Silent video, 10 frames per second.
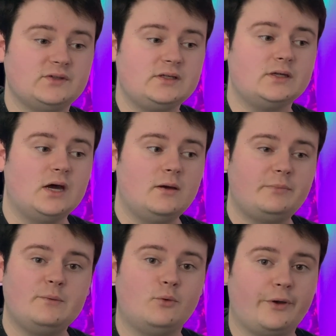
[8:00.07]
You see
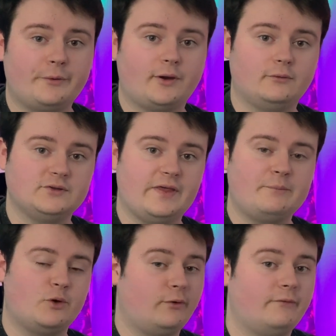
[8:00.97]
people going along to
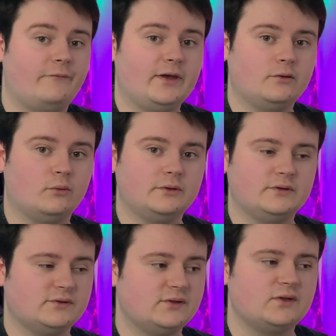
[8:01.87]
them who have fake
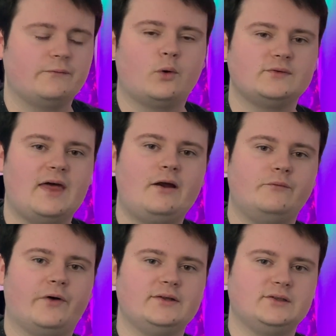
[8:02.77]
audiences. Of course, they're
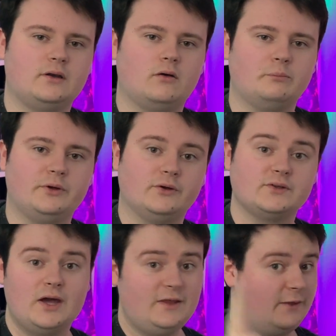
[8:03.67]
invited along because
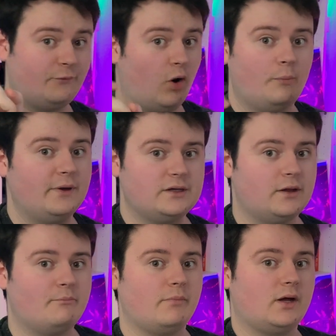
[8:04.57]
they've got a big
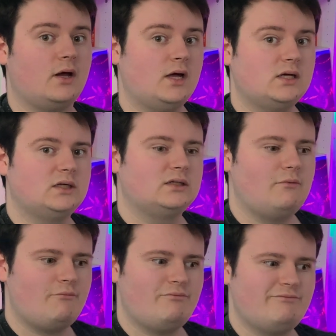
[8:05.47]
number.
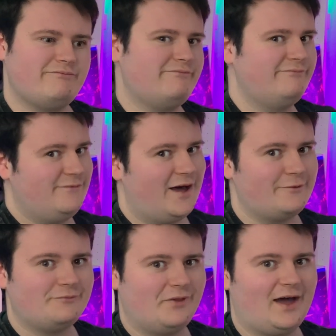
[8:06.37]

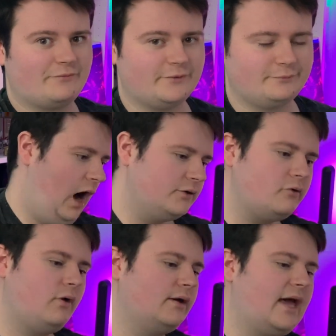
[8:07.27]
No, they haven't. I
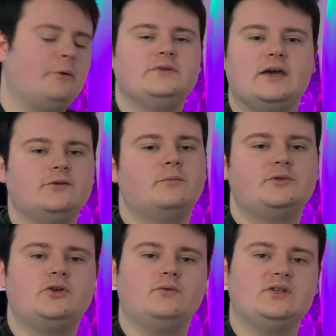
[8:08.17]
don't like how it takes
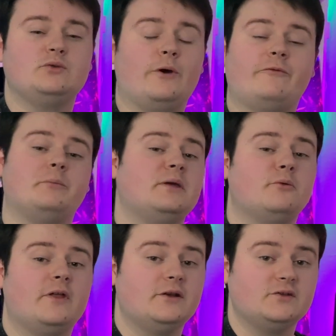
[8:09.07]
opportunities away from
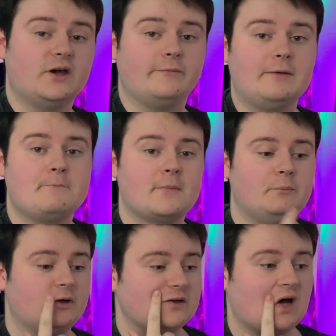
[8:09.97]
people that deserve it,
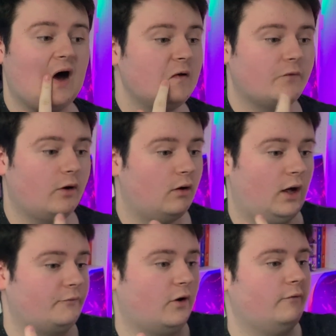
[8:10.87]
because I've
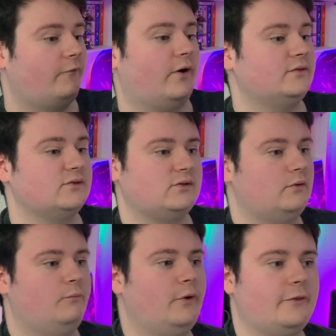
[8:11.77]
got friends
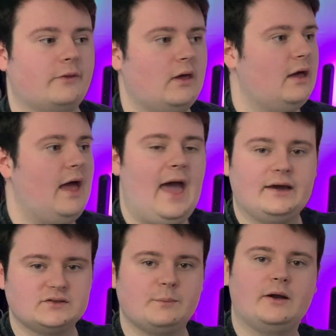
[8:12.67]
with
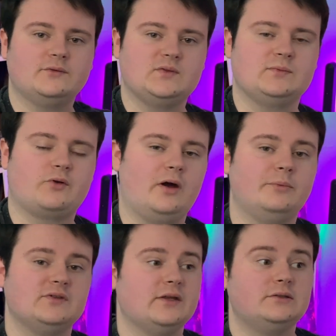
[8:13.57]
X amount of
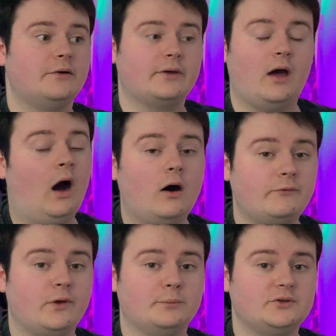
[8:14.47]
subscribers that don't get
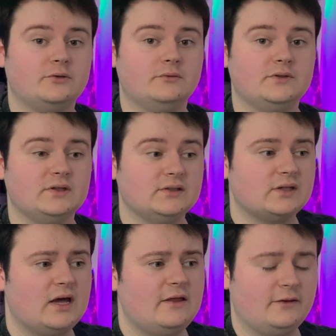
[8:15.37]
half the opportunities
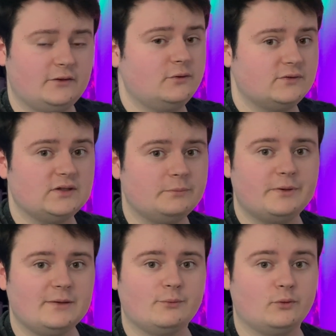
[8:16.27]
that you see
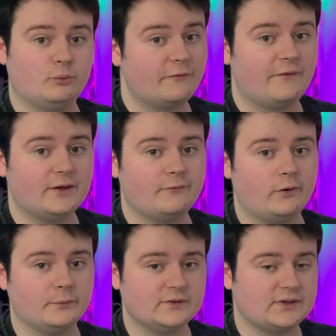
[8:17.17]
people with fake
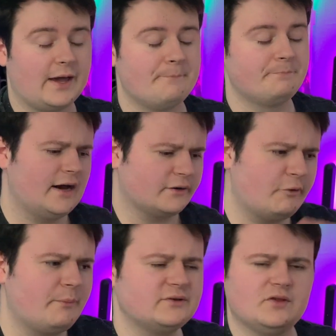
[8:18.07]
followings get. And
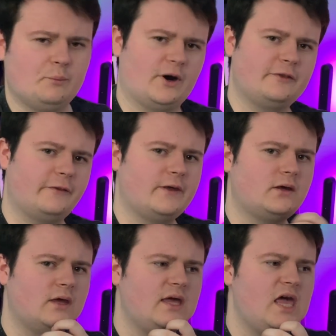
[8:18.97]
going back to the brand
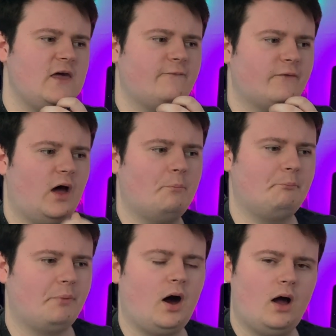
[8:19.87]
thing, if a
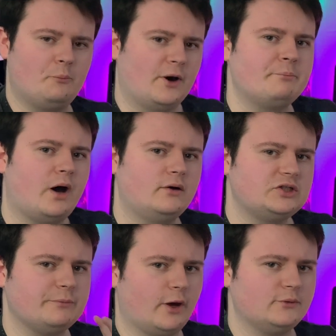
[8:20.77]
brand
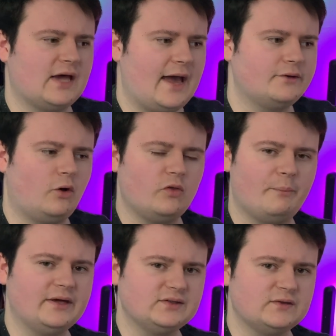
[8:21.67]
partnership goes ahead on the
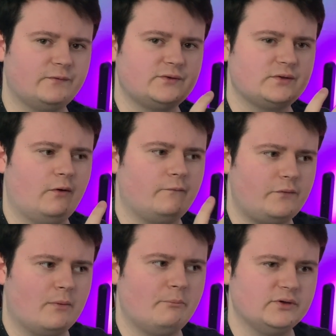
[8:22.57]
basis of
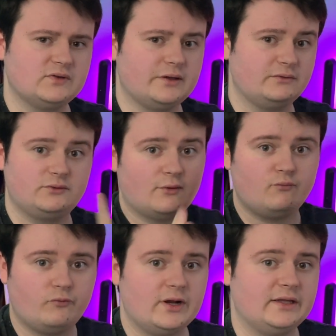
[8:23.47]
numbers that
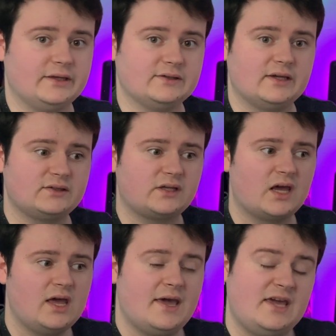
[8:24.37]
don't really exist,
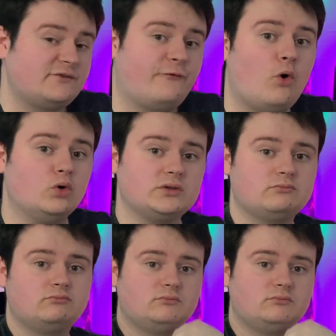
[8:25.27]
it's fraud.